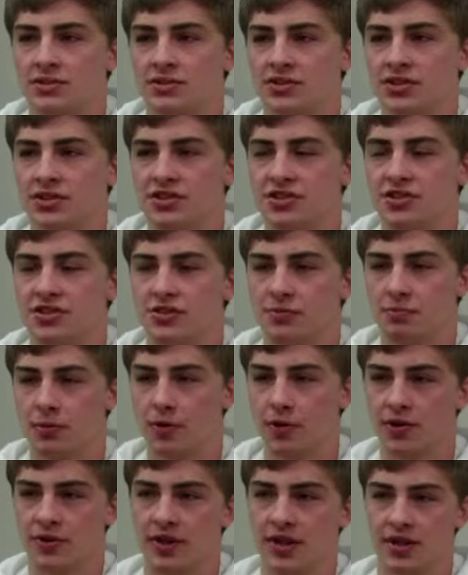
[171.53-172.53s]
Just the
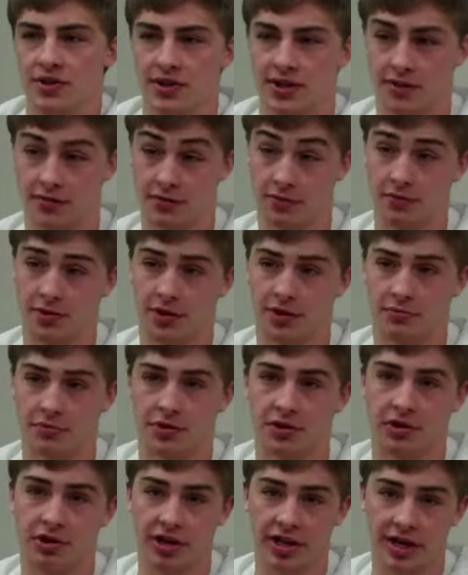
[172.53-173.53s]
support that you get from the
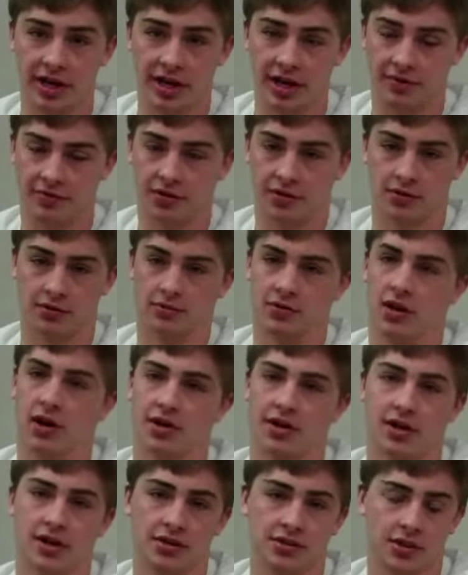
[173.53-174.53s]
community. If you're
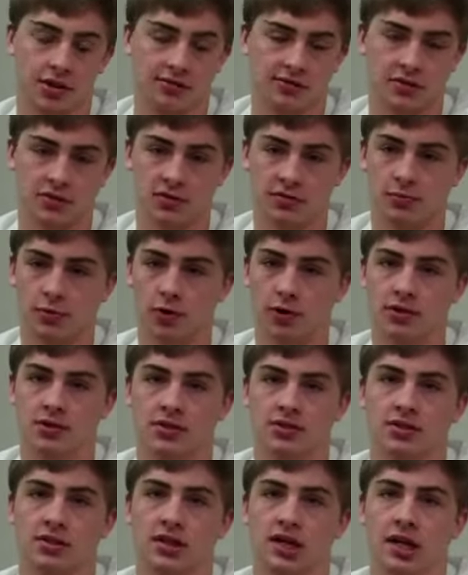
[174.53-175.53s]
talking in terms of
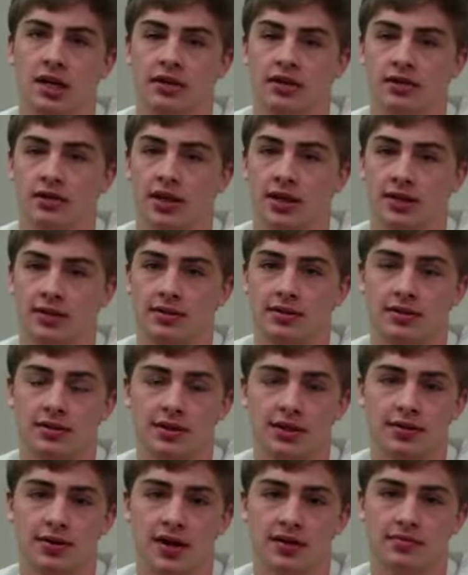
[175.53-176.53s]
sports, like,
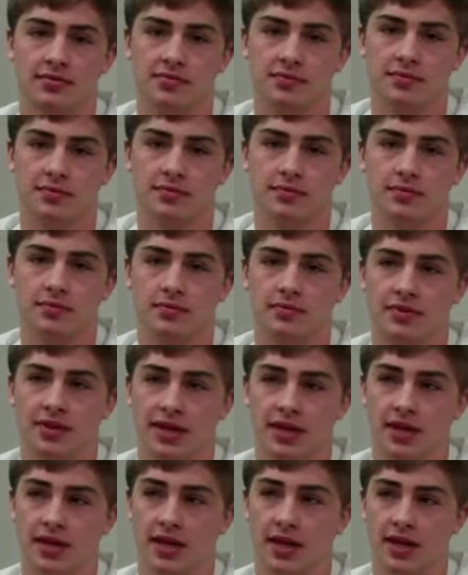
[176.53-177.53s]
you have.
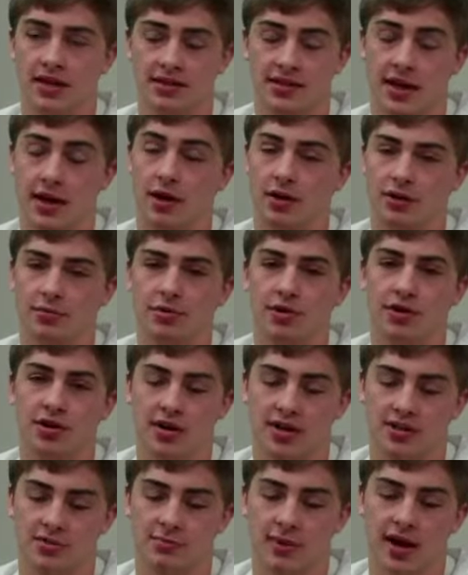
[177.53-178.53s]
The entire
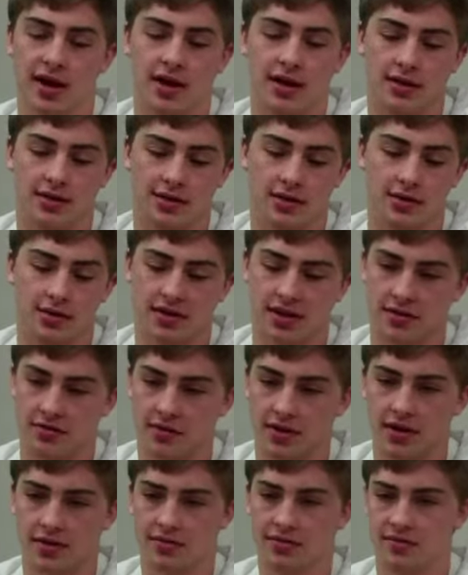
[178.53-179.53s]
community is behind you,
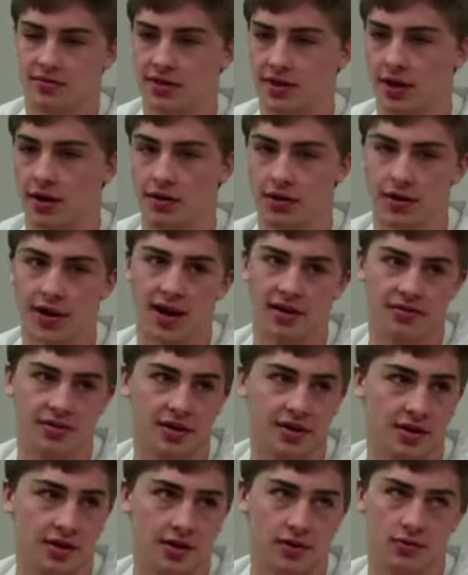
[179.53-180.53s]
even if, you know, you're not
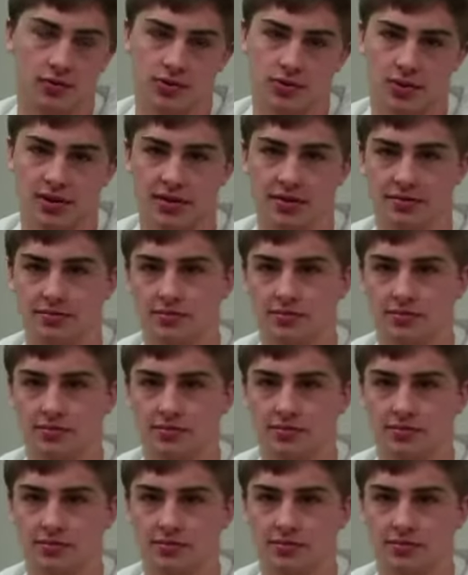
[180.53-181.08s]
very good, which we